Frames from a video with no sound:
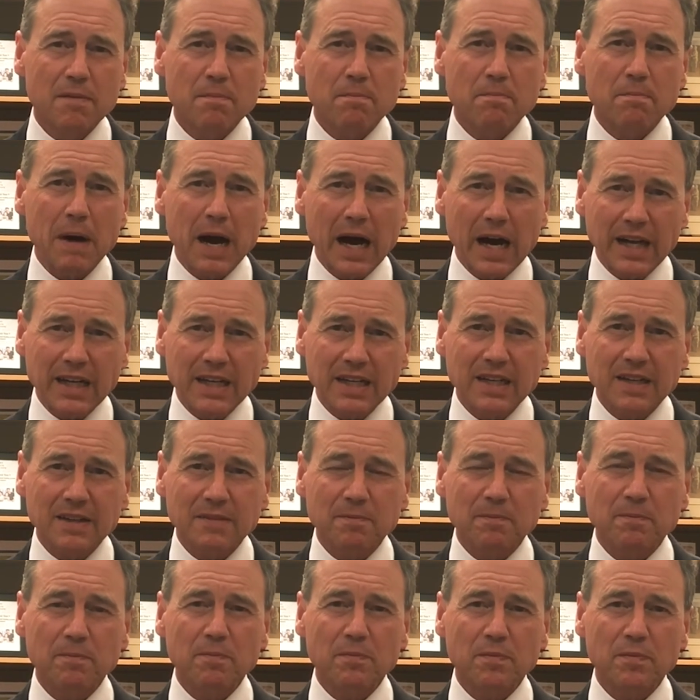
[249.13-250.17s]
But
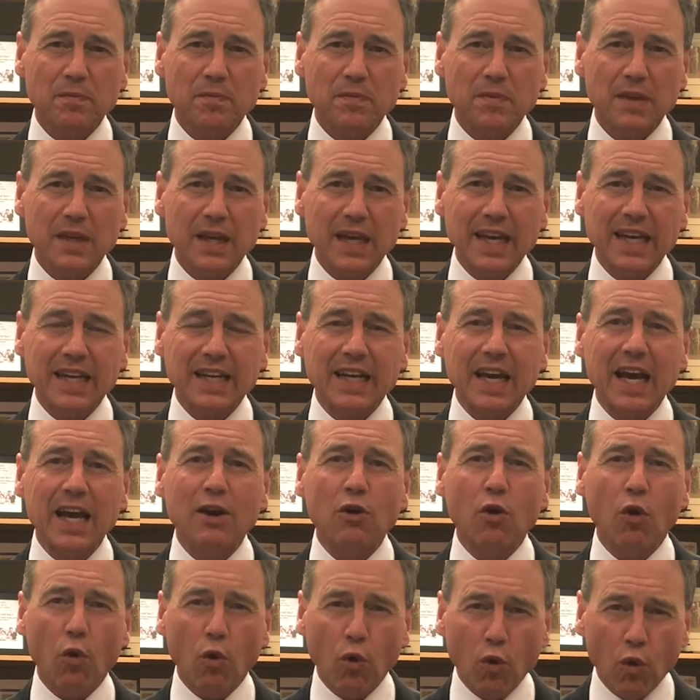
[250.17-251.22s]
it can
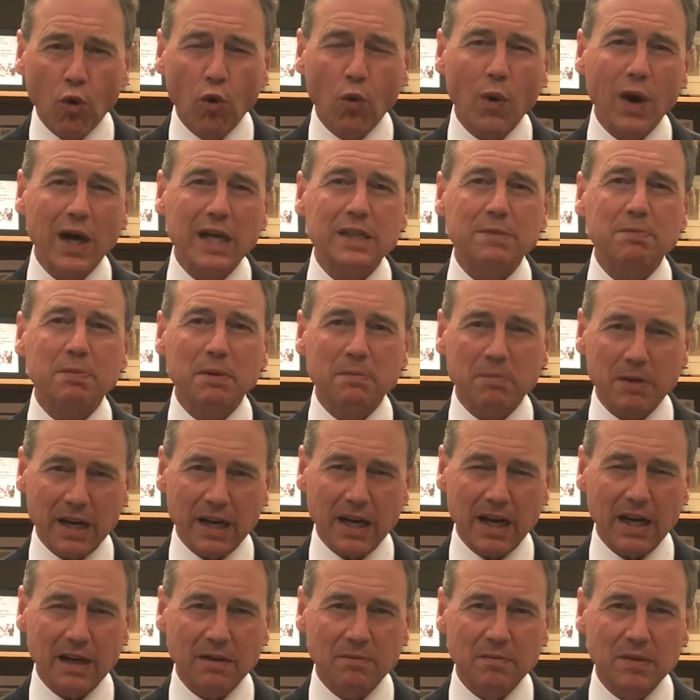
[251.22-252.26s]
always be
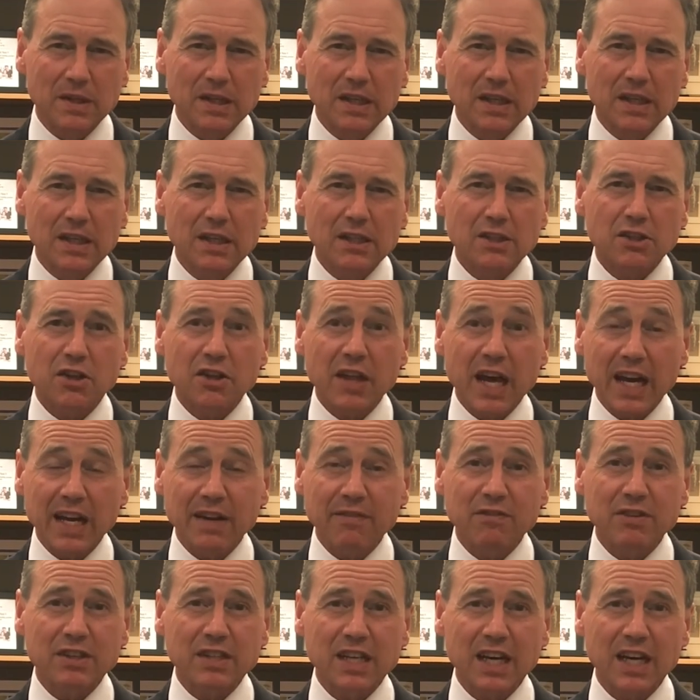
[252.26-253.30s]
better. So that
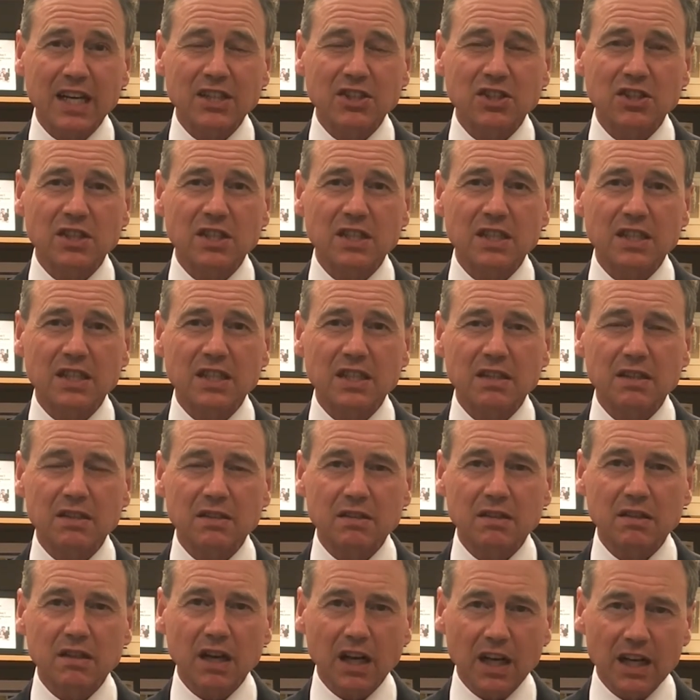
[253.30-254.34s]
invitation is
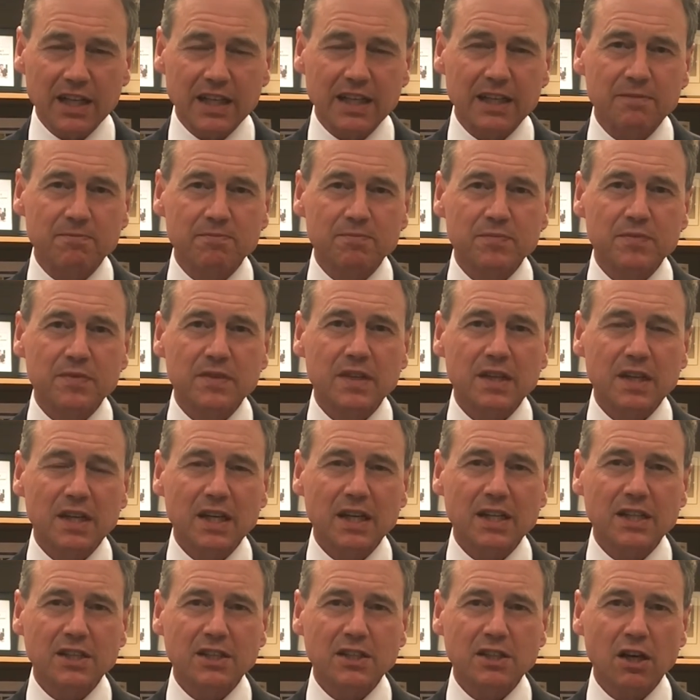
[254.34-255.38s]
clear.
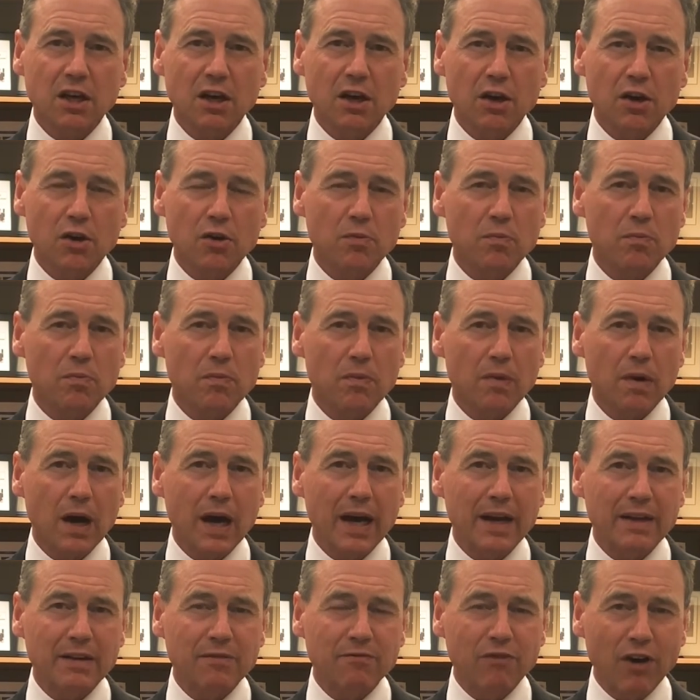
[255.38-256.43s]
And so I
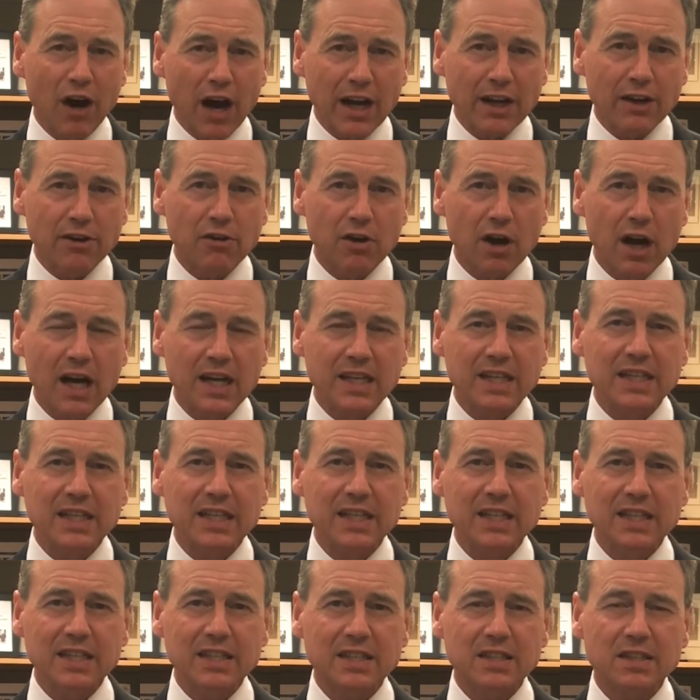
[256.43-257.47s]
invite your
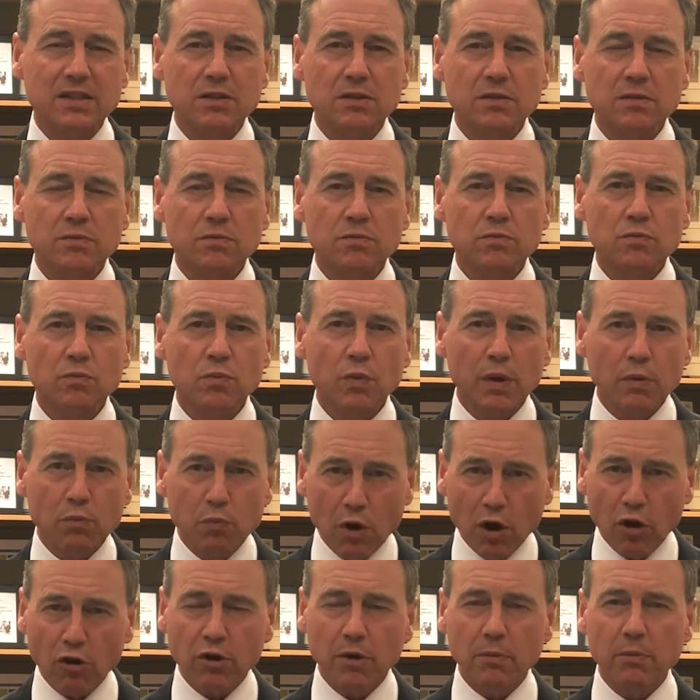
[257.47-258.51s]
ideas. We
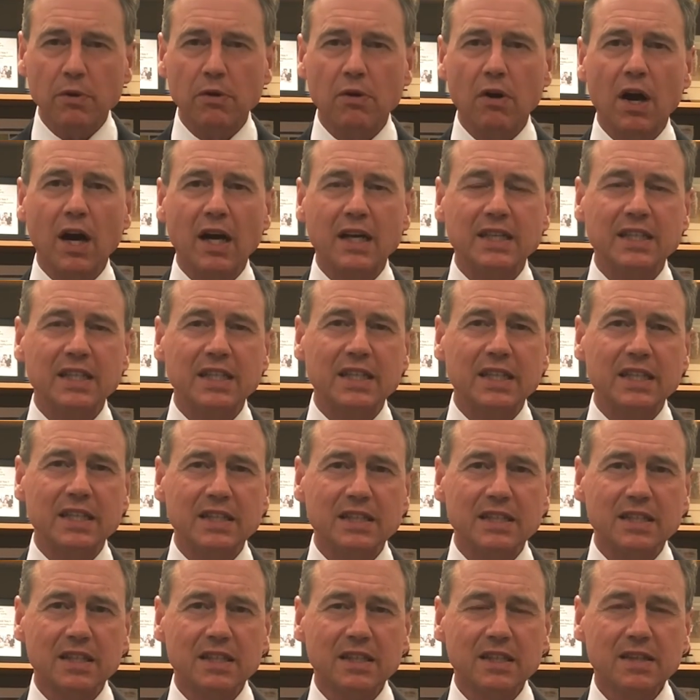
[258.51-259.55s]
welcome your
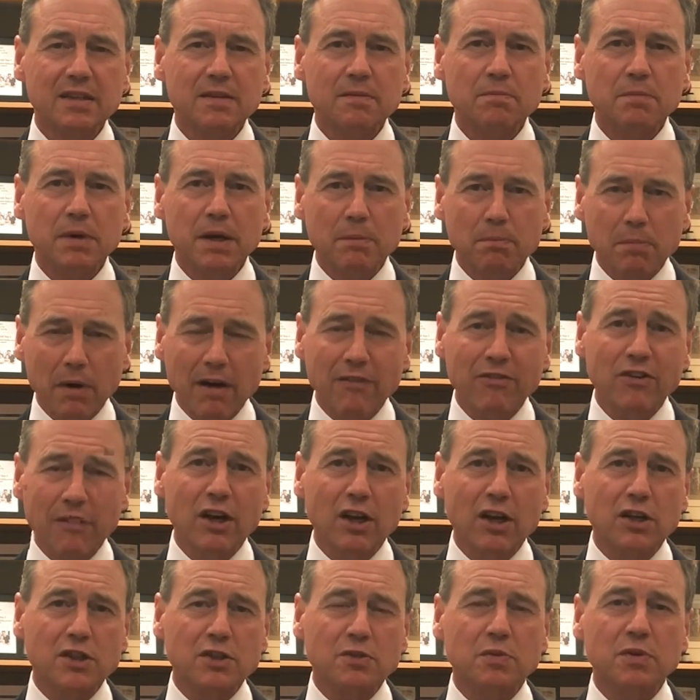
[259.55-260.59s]
ideas. But above all
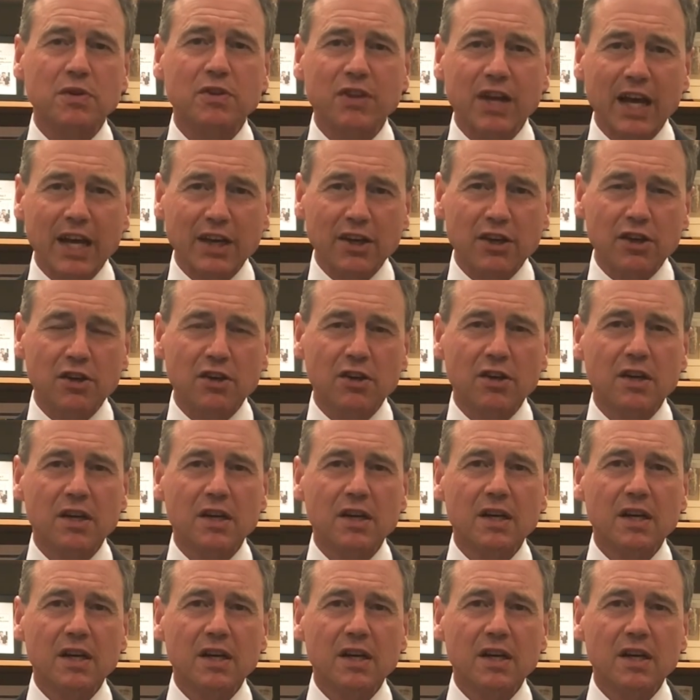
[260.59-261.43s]
else, we thank you.